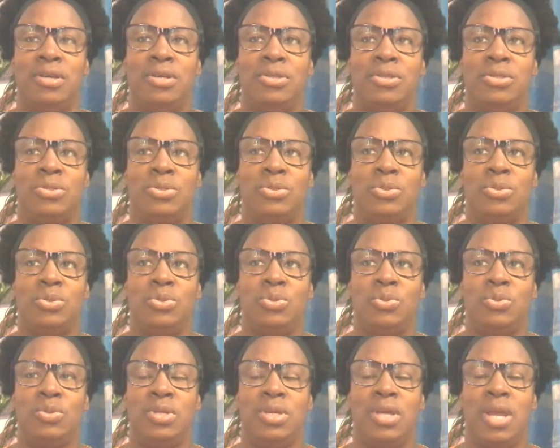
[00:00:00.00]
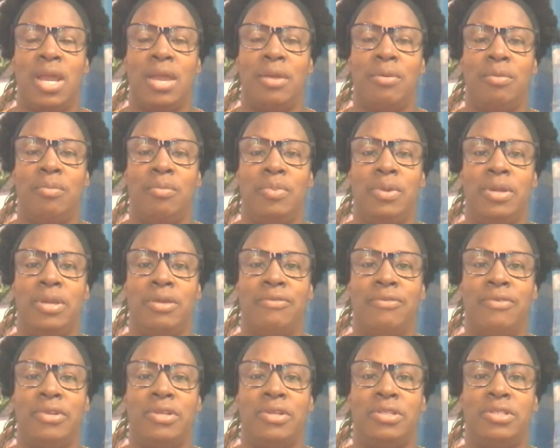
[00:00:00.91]
So today I will be
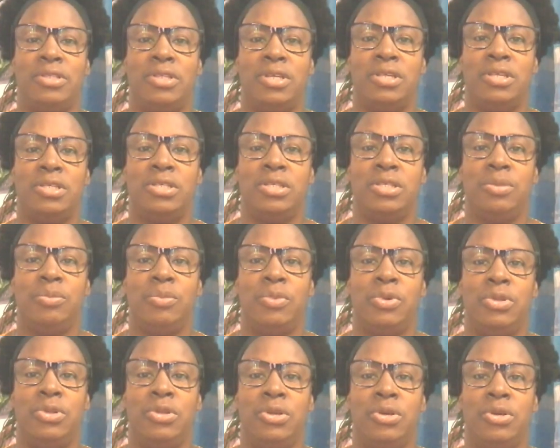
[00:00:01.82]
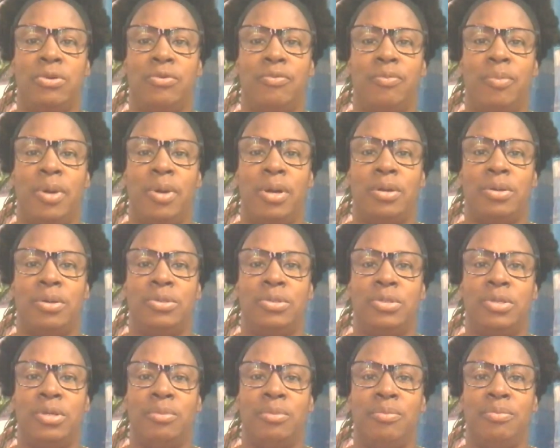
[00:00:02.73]
giving a testimony about
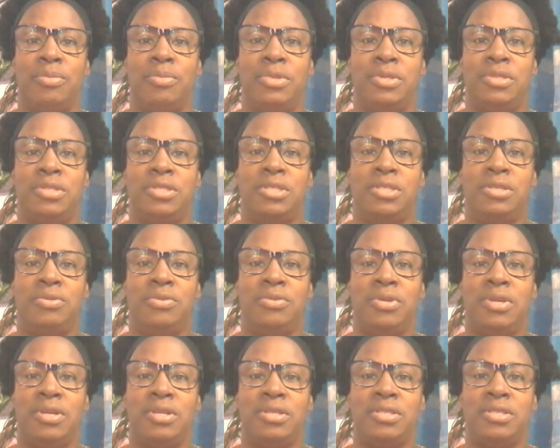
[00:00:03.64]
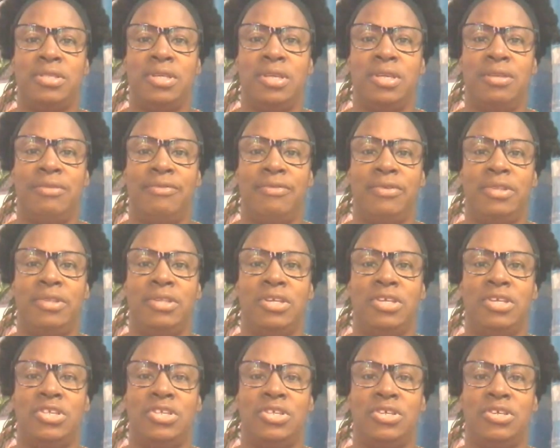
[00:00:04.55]
a mysterious
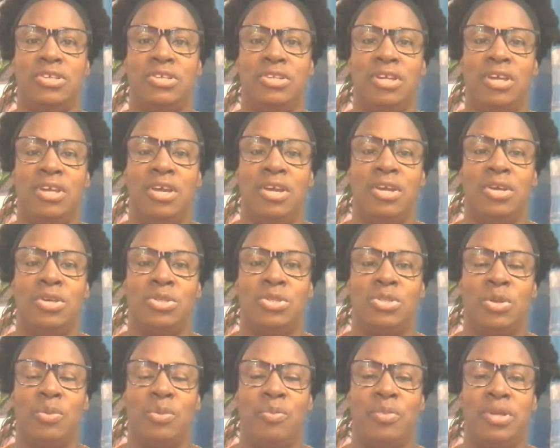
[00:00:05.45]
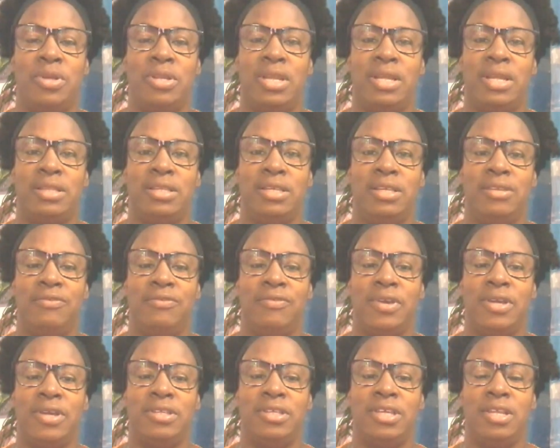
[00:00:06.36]
invitation. Someone that
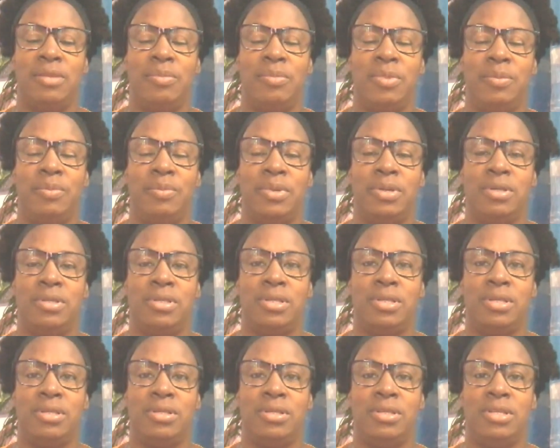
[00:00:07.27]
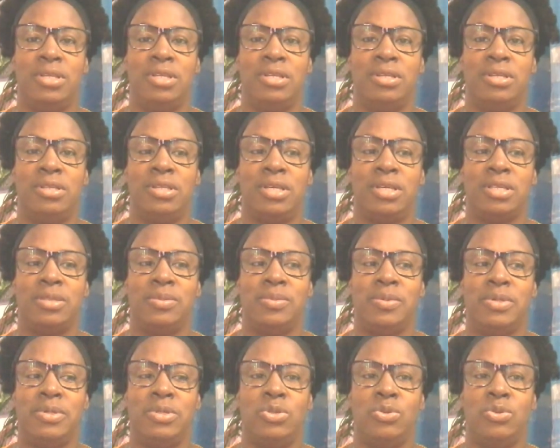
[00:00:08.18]
invited me but didn't
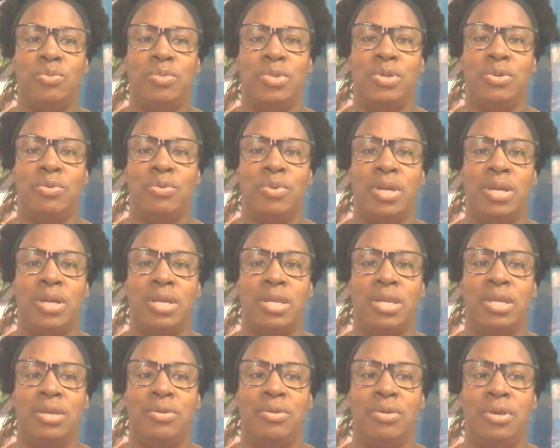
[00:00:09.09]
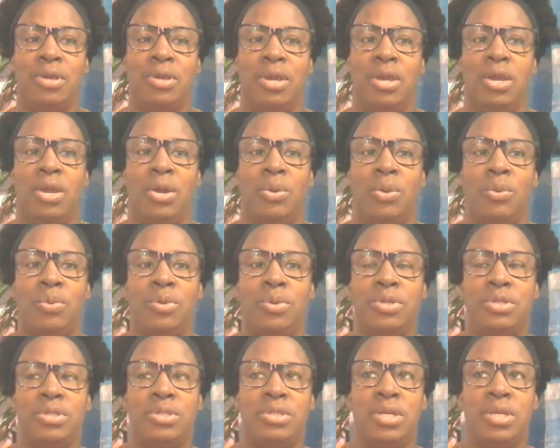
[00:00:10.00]
explain to me where he
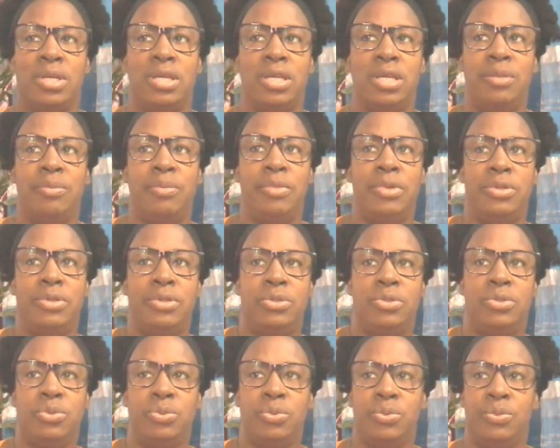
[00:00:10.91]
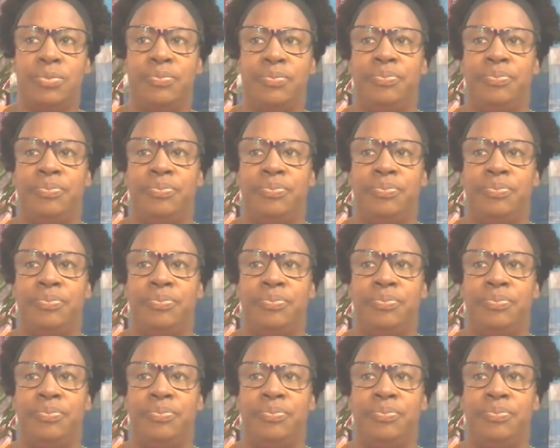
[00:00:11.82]
was taking me to.